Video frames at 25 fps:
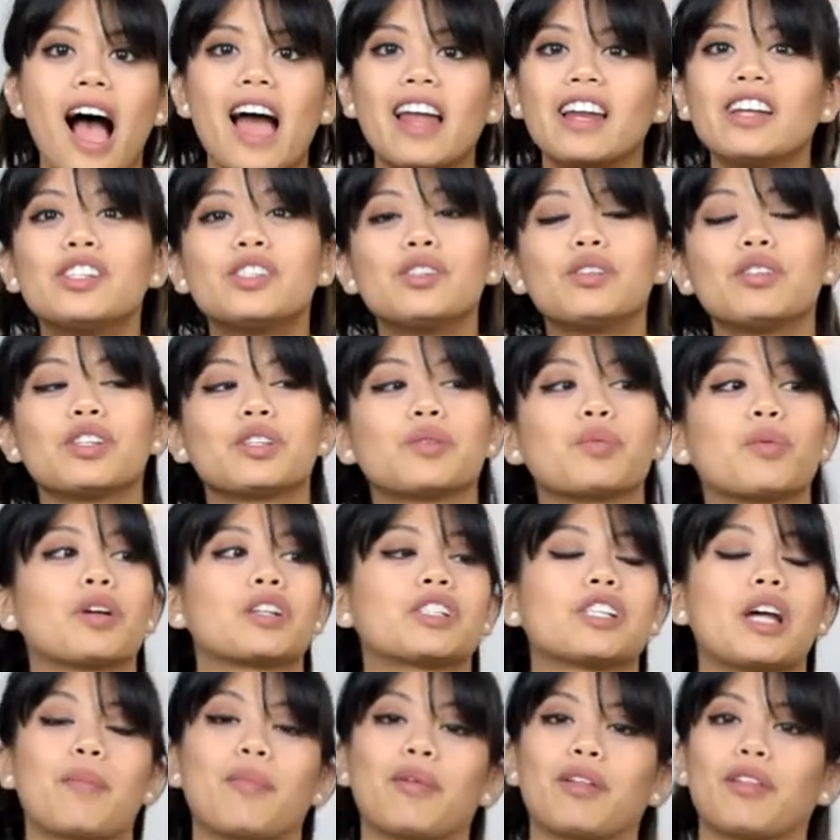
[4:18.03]
I didn't do this
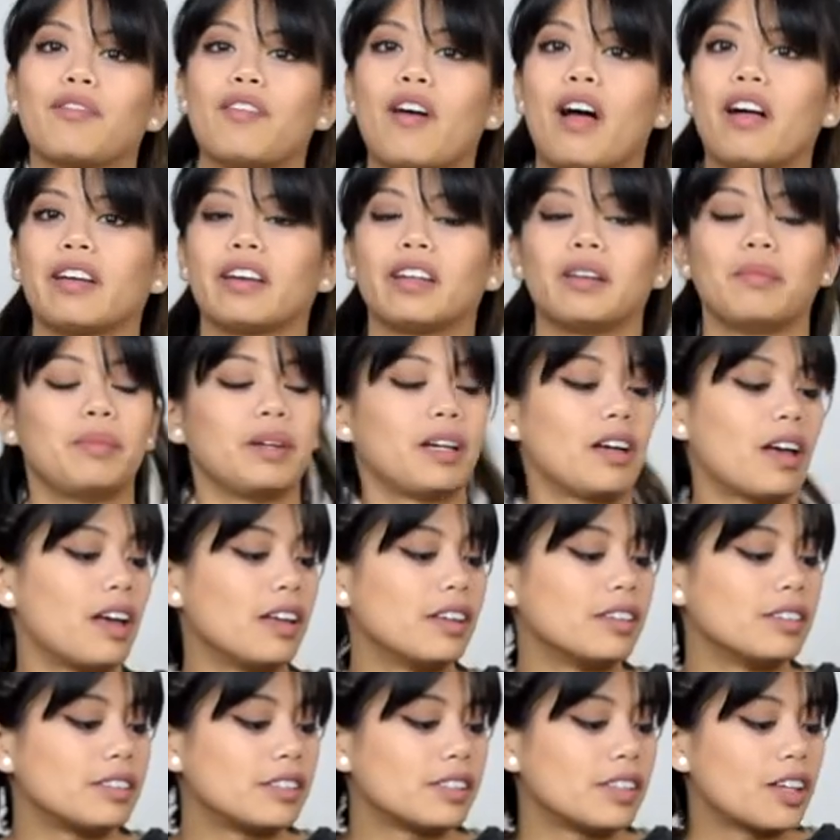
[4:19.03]
workshop with Falcon
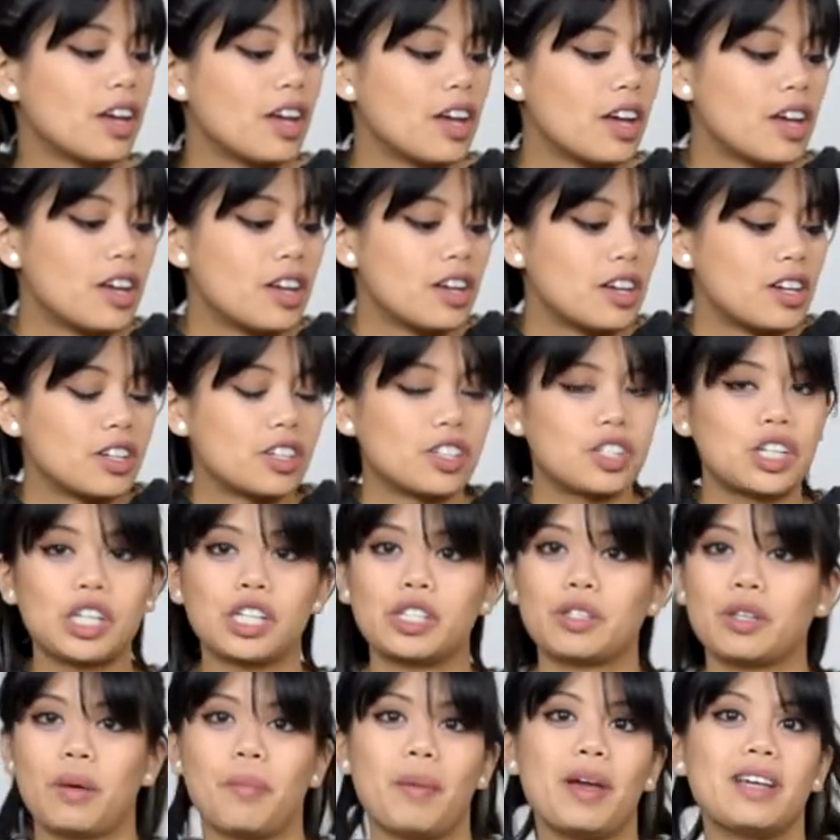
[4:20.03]
because
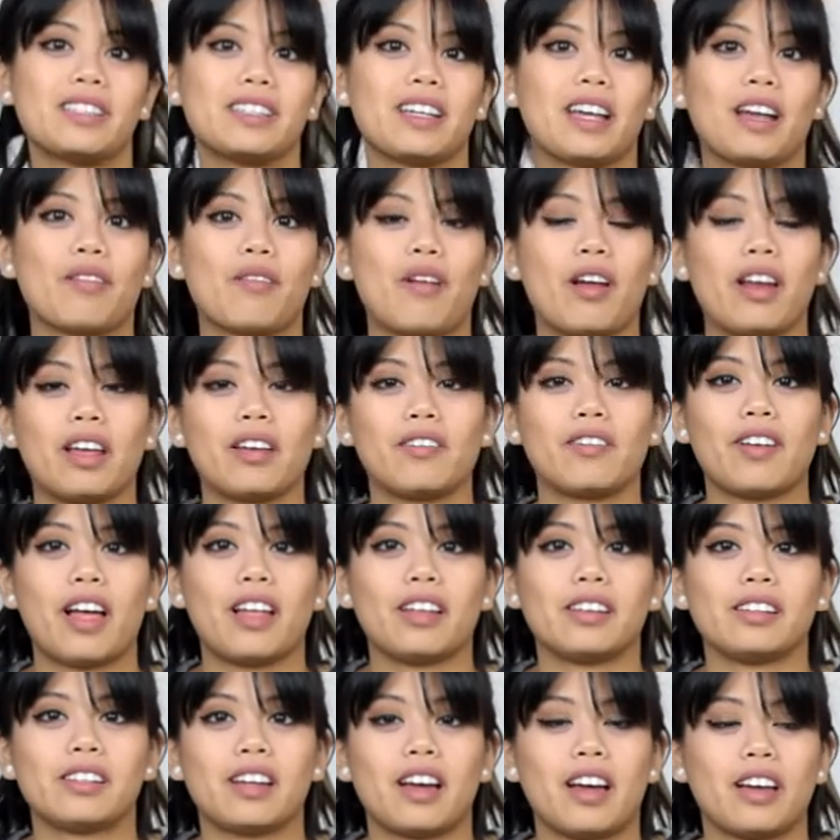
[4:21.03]
she's amazing at writing
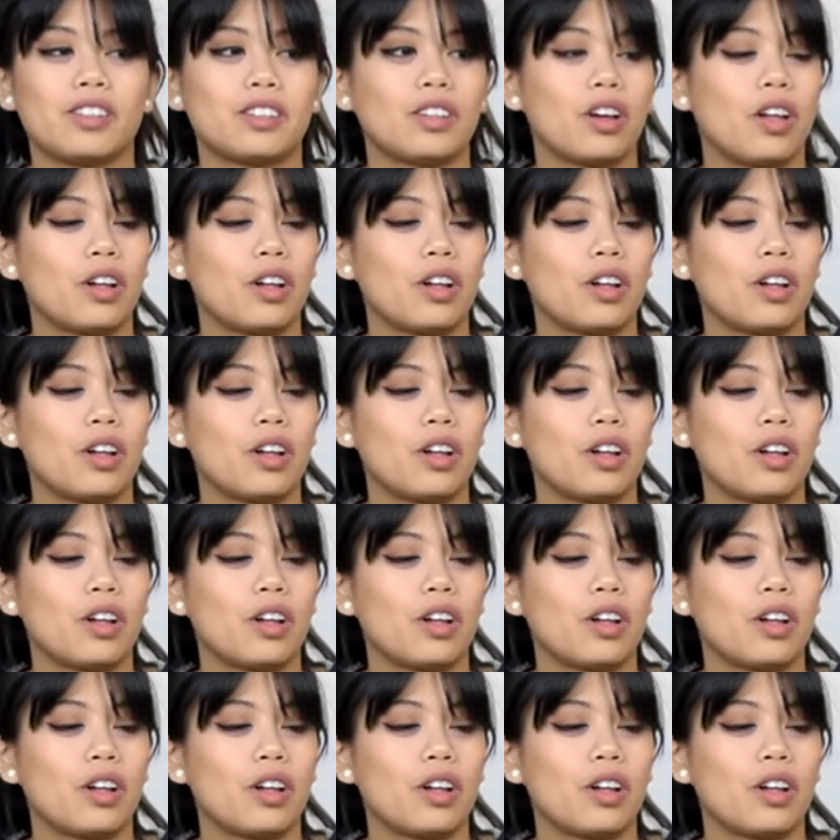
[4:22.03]
Valentines.